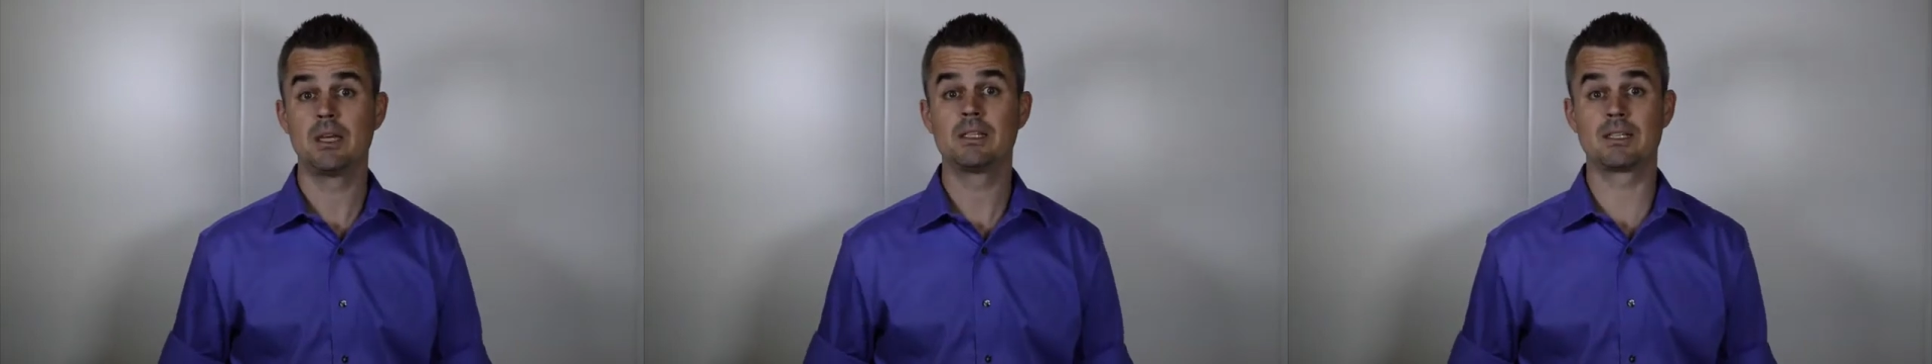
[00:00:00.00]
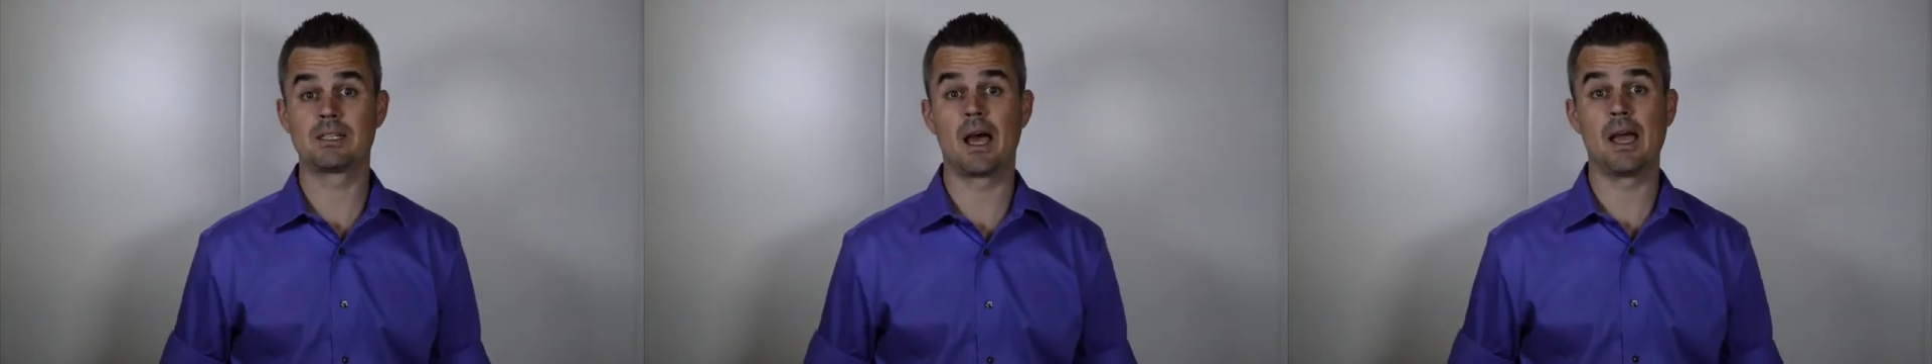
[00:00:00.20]

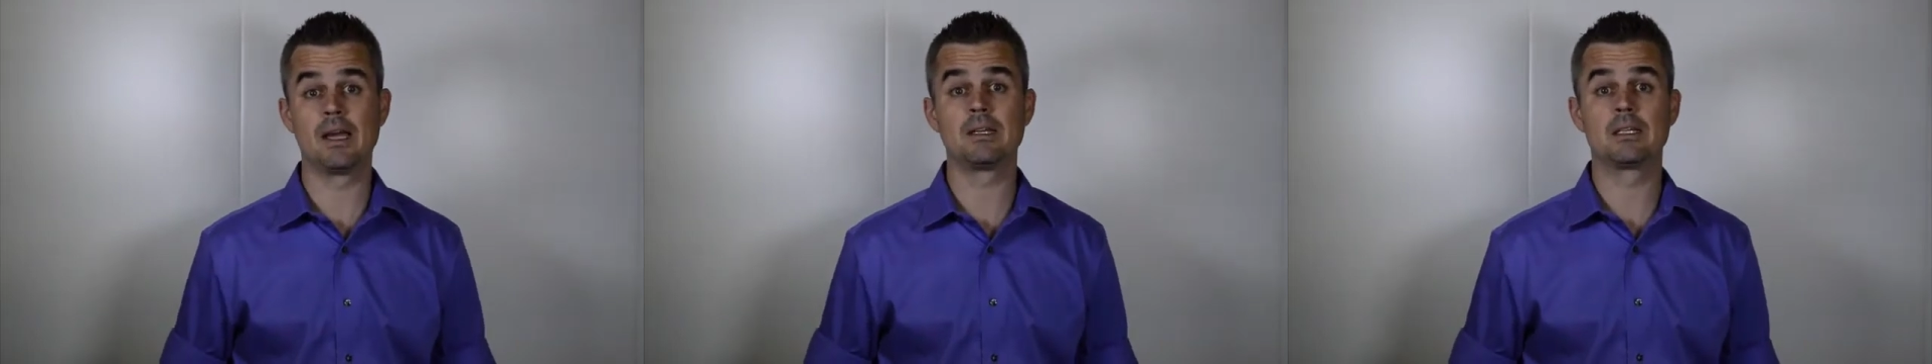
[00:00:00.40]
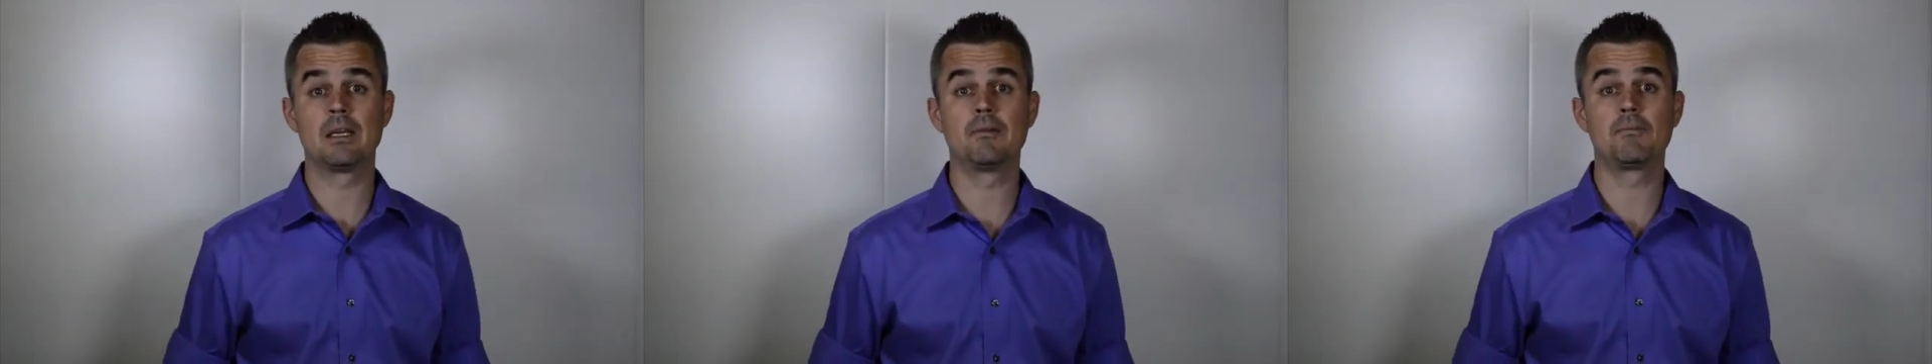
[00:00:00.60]

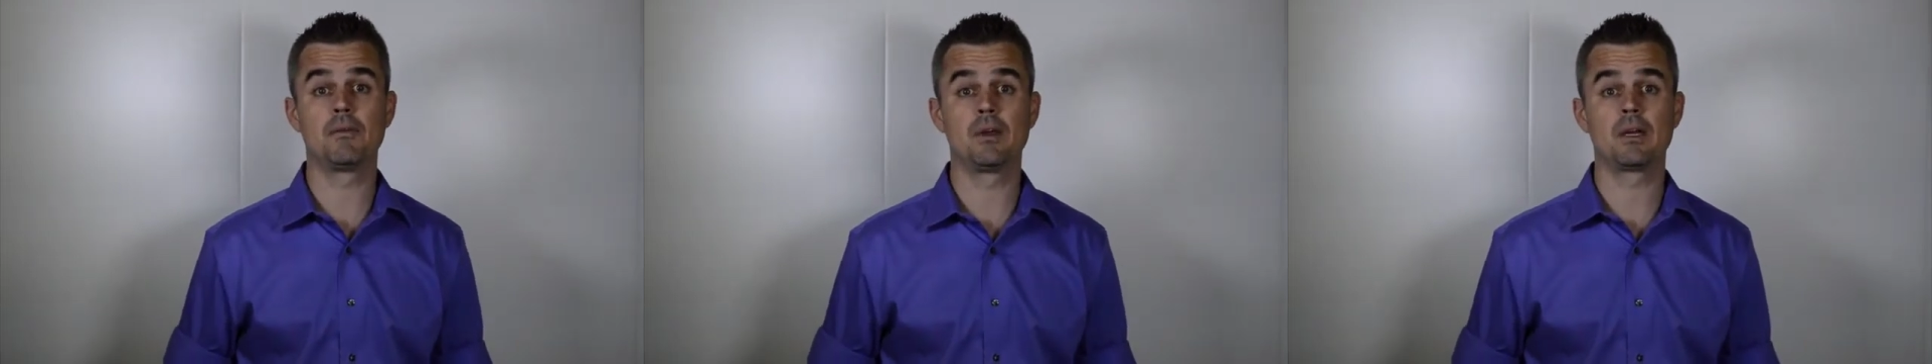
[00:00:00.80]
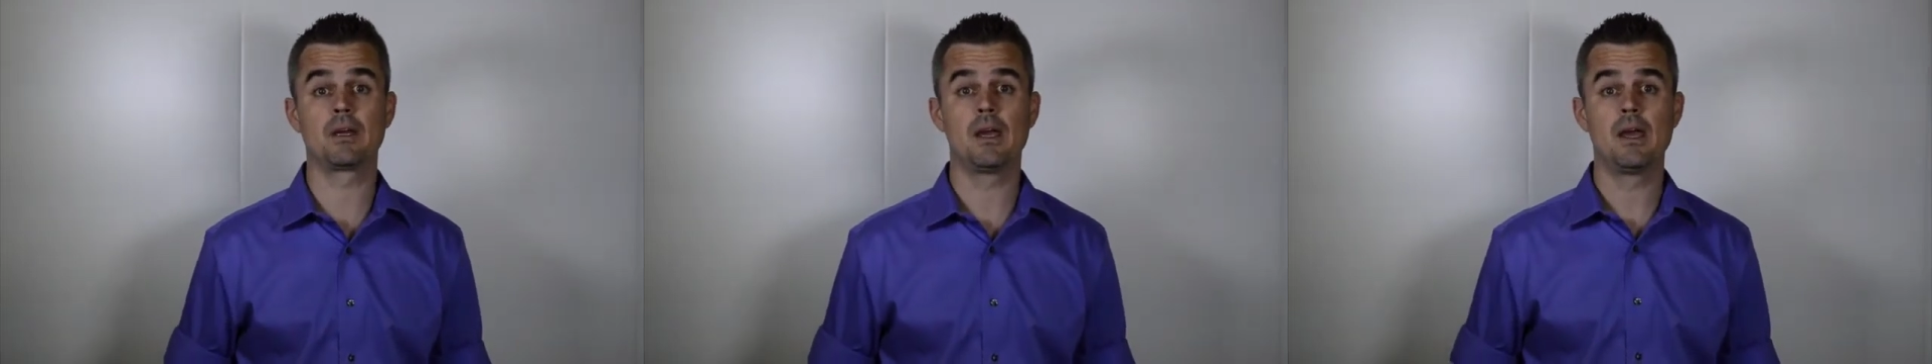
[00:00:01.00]

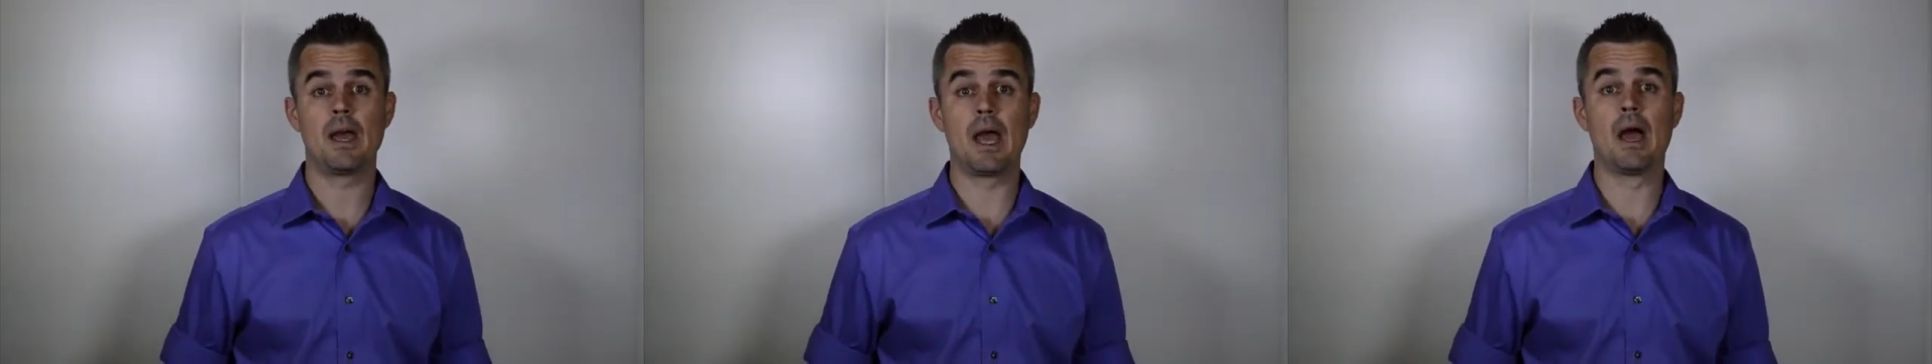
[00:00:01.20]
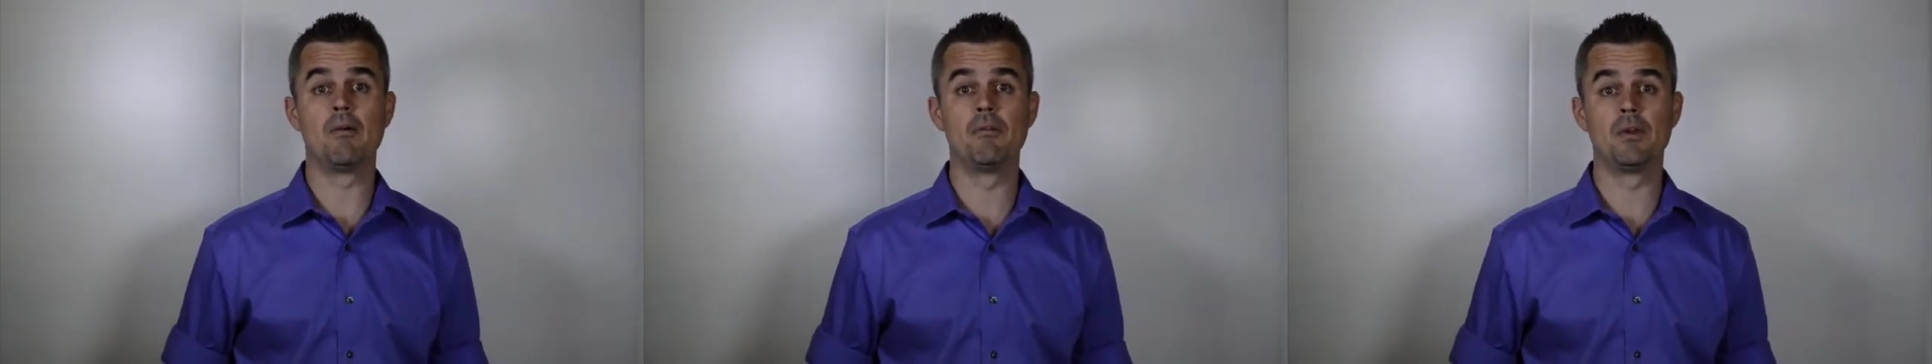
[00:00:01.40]
scientific
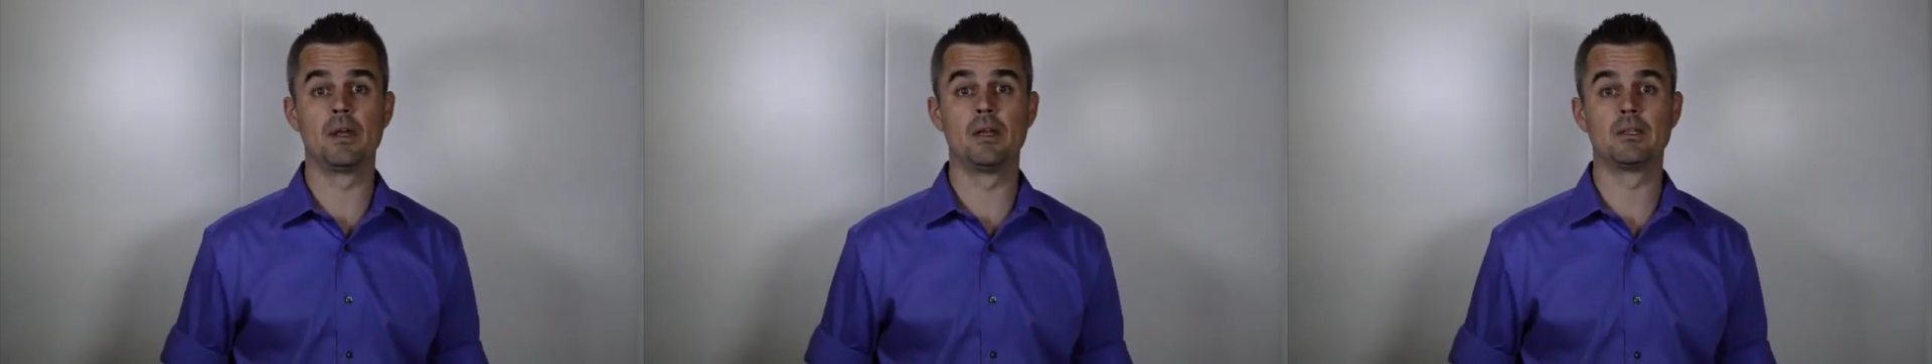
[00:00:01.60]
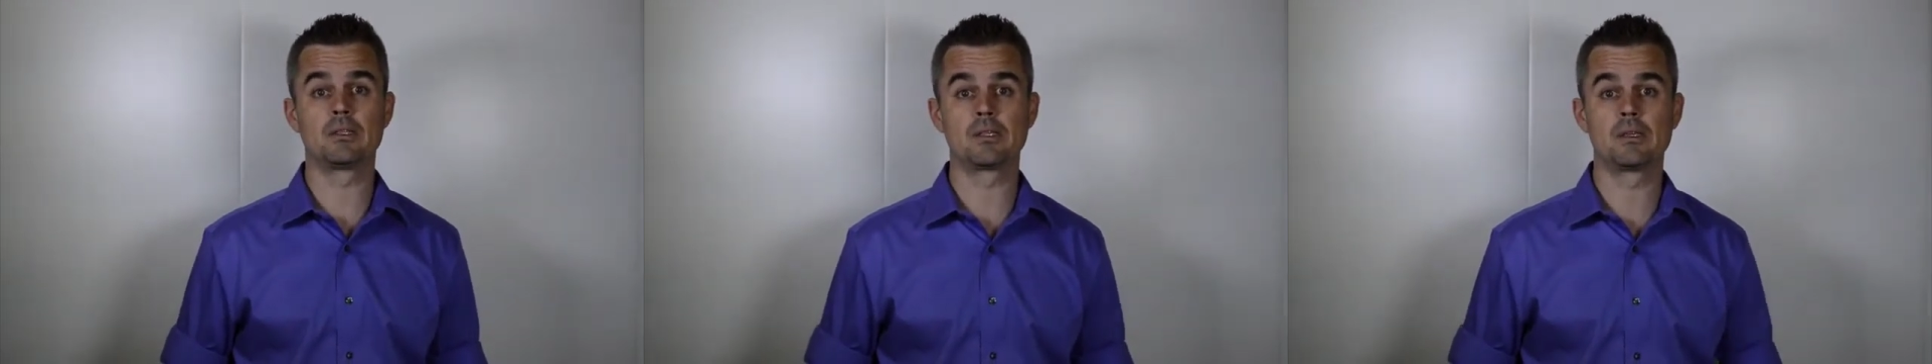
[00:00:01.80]

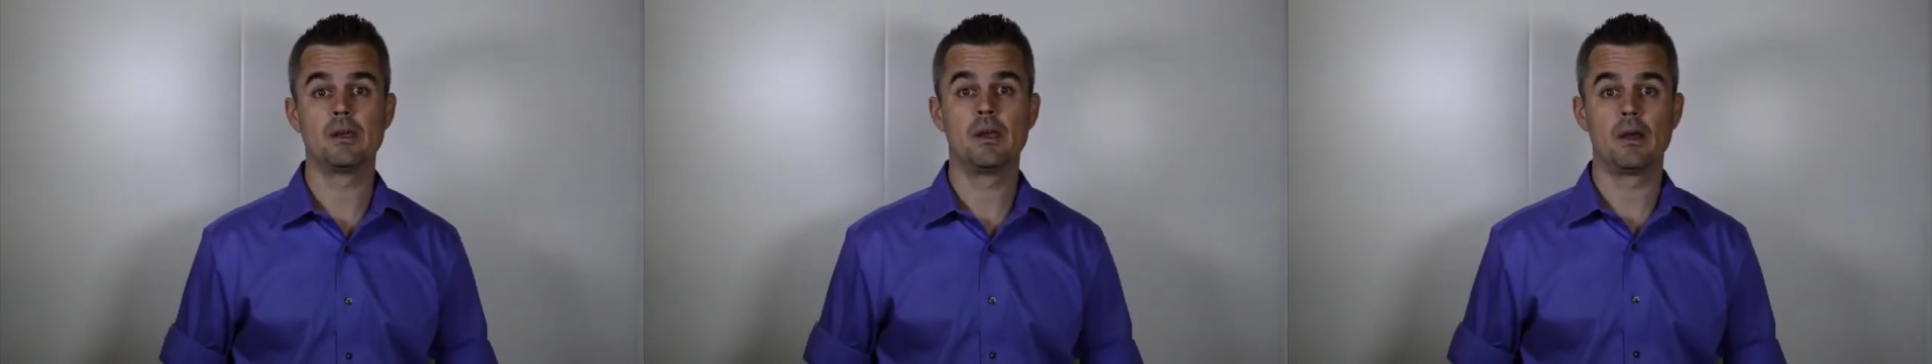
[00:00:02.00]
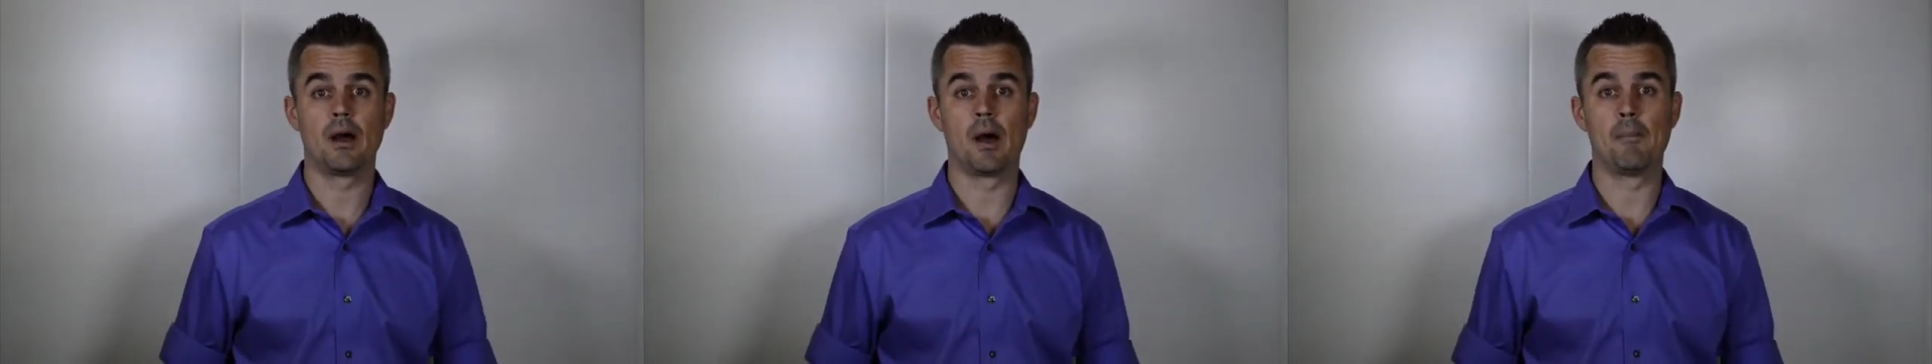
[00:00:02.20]
evidence
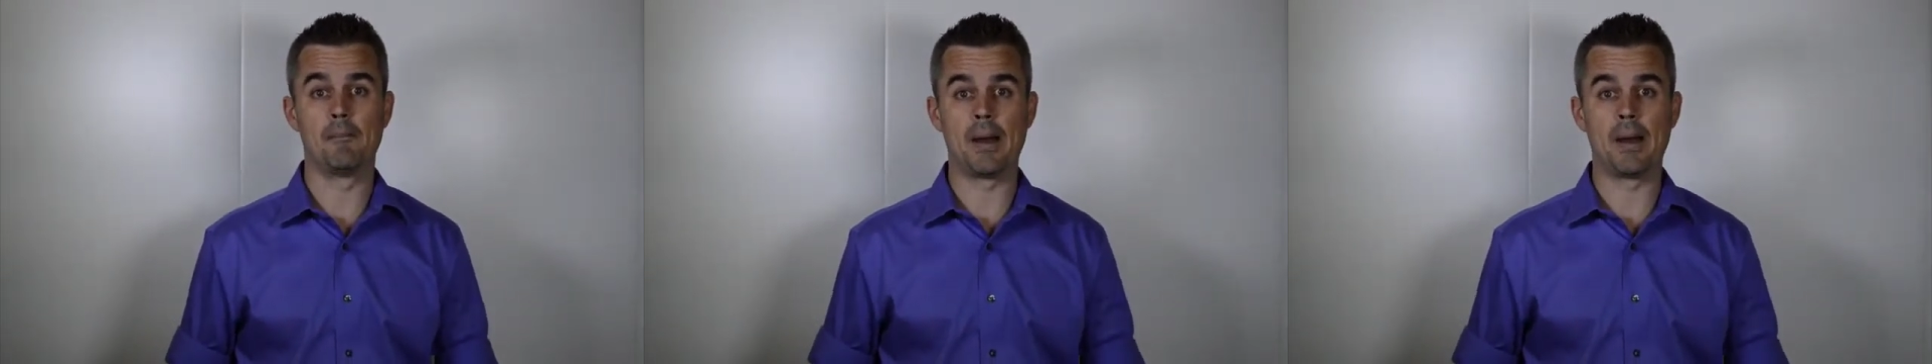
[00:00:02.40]
uh,